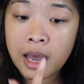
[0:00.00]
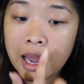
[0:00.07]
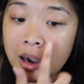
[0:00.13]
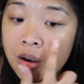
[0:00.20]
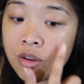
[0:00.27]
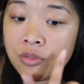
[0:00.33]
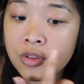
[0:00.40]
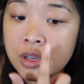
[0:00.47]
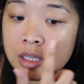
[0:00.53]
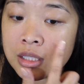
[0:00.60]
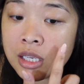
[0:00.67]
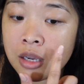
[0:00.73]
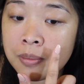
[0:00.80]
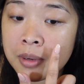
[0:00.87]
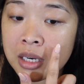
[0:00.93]
I don't know if you could
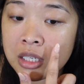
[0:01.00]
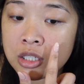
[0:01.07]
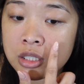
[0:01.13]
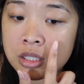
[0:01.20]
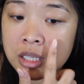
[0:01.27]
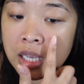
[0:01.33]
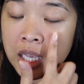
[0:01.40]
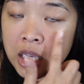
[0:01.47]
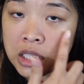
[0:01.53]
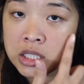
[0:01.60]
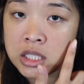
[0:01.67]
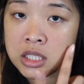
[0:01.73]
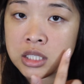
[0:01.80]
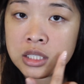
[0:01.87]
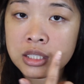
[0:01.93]
tell, but it just
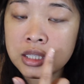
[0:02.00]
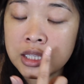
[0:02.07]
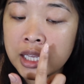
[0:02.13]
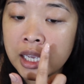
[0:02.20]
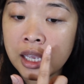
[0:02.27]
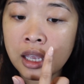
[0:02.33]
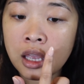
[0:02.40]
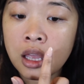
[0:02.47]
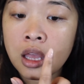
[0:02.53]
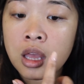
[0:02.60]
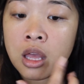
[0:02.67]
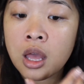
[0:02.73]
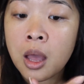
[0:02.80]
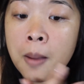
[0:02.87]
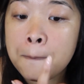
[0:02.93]
instantly
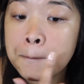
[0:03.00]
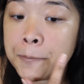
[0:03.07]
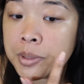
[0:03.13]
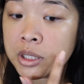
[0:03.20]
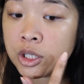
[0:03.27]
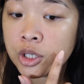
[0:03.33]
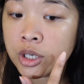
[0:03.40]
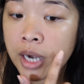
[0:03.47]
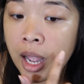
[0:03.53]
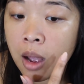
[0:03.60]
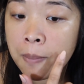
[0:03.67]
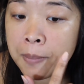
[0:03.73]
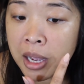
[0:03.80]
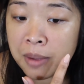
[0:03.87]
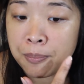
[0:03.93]
blurred
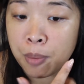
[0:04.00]
out my